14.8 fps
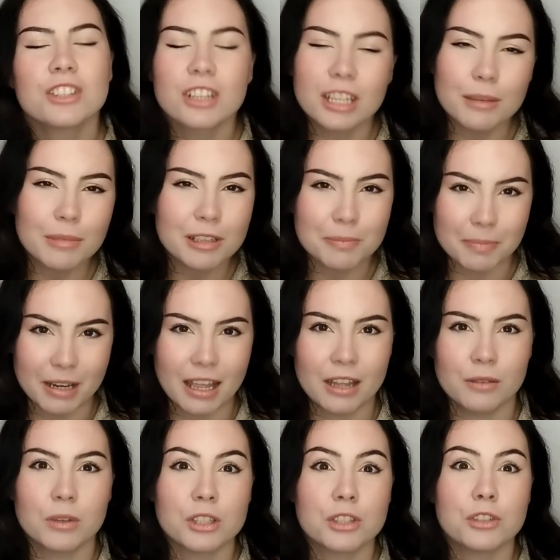Chidimma's
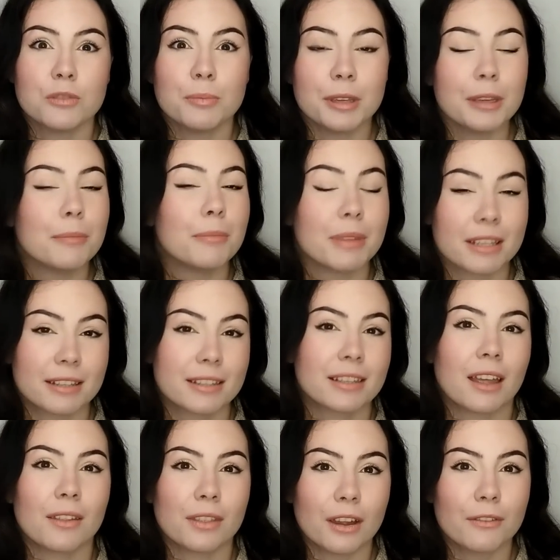plan was to be Miss
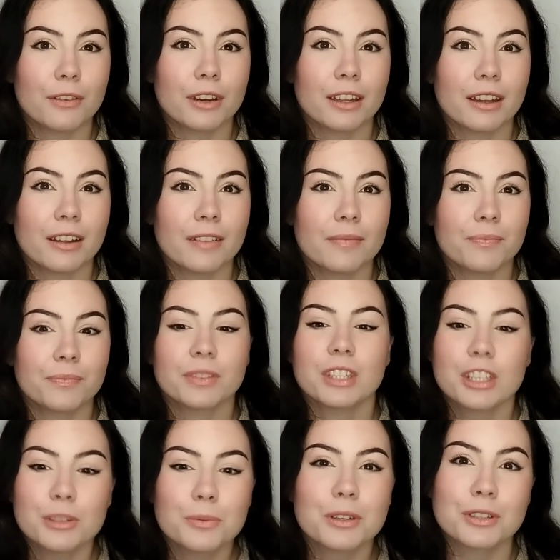South Africa.
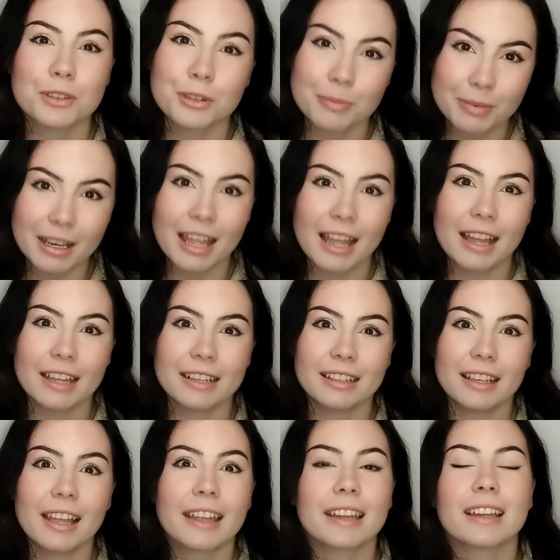This was her plan.
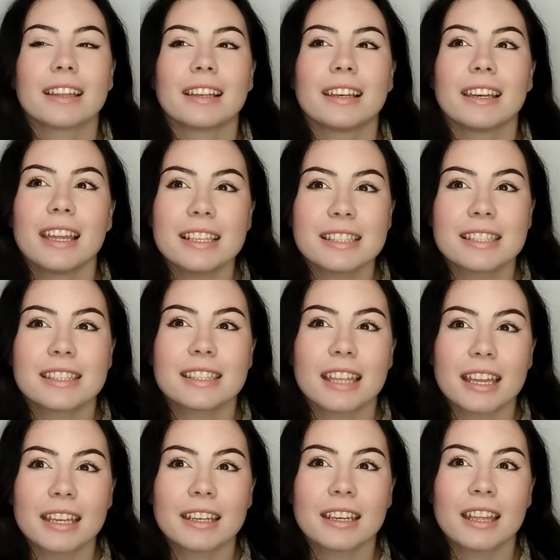Like, less
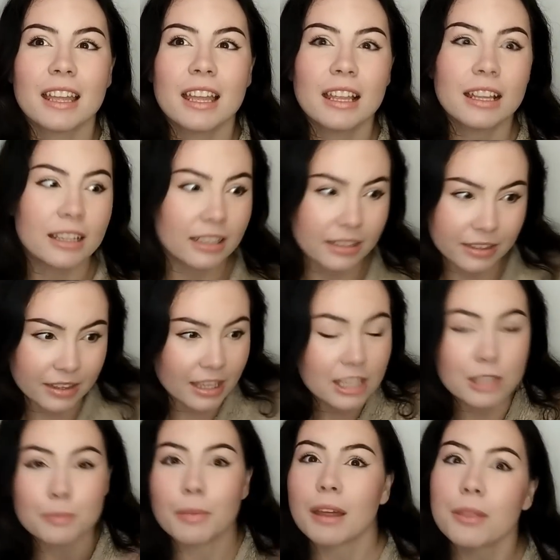than
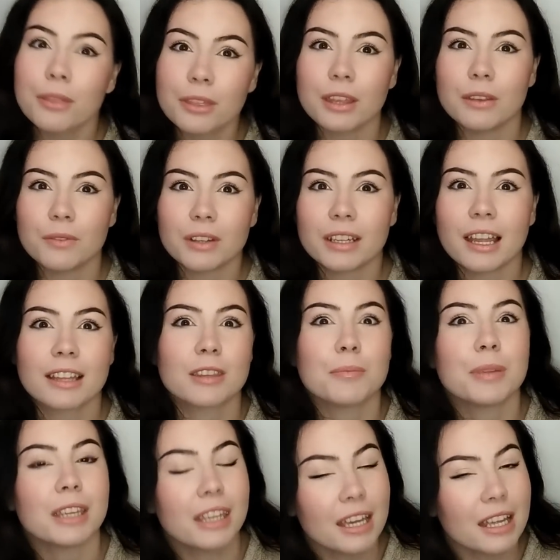this month, even at
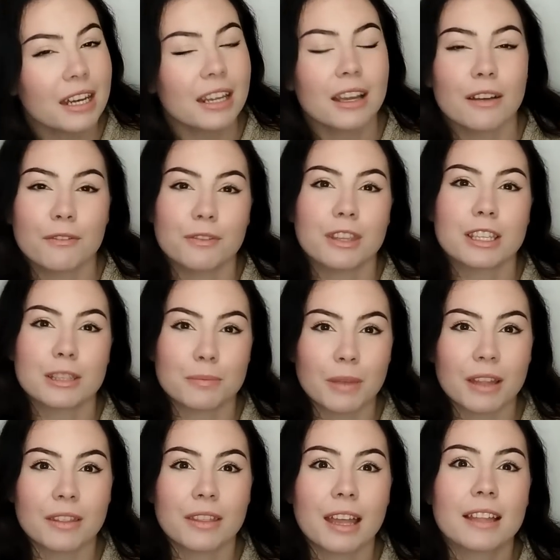the beginning of this
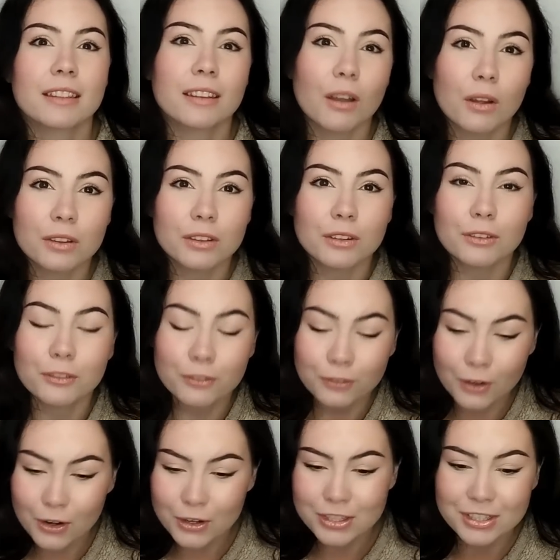month, on the
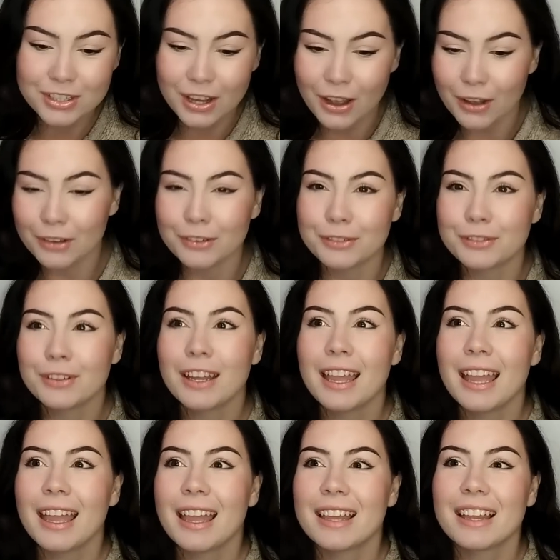1st of
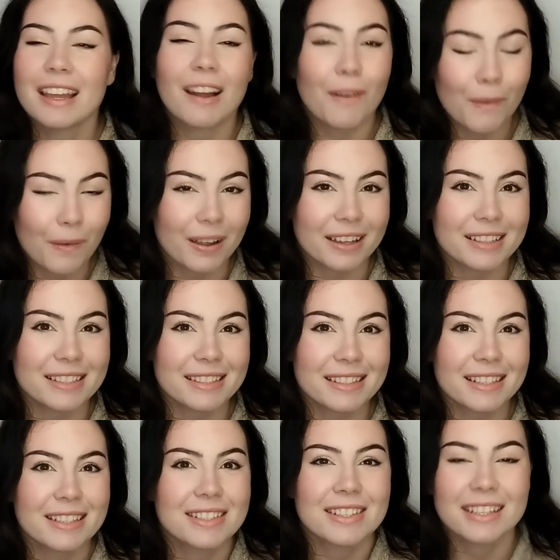
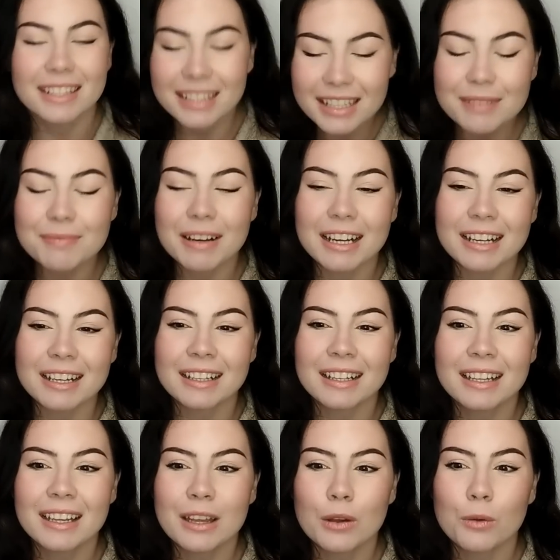August,
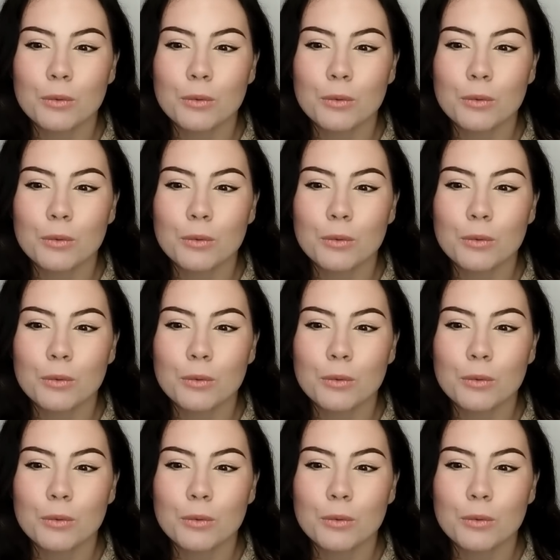Chidimma